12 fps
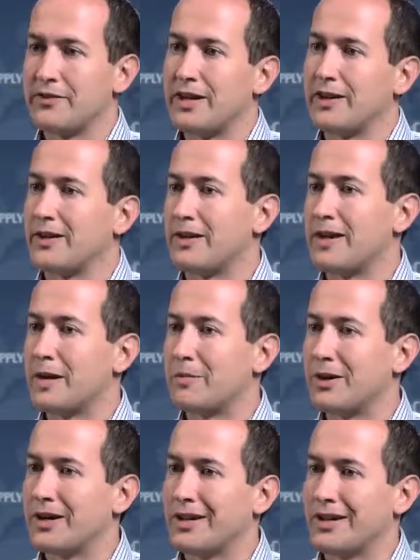data and not
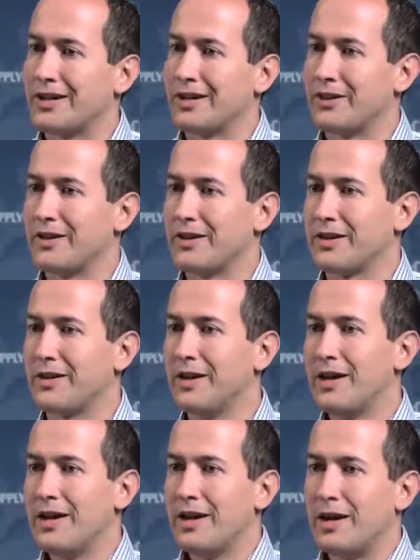breaking anything.
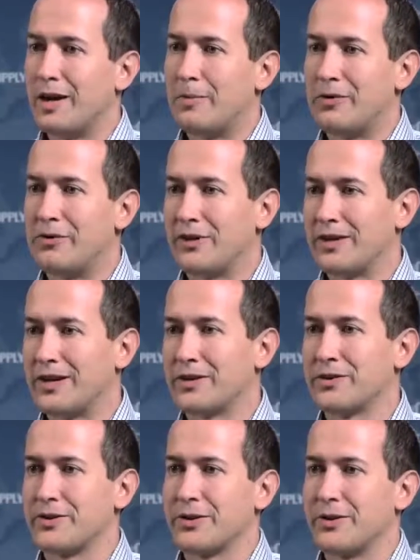Before the
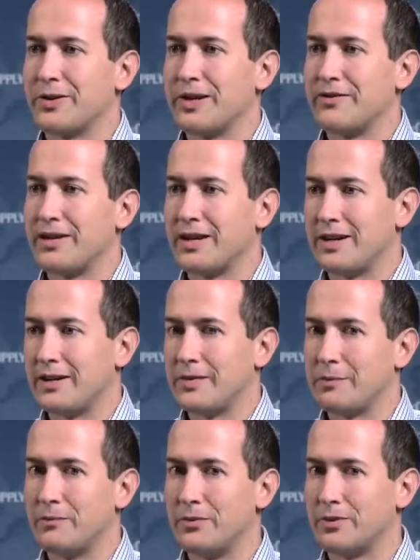actual go-live date,
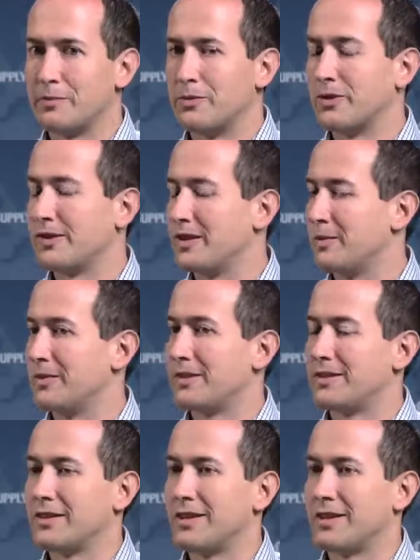it was more seamless
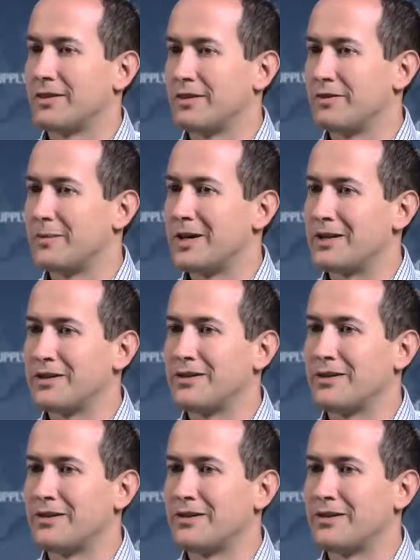than I could have imagined.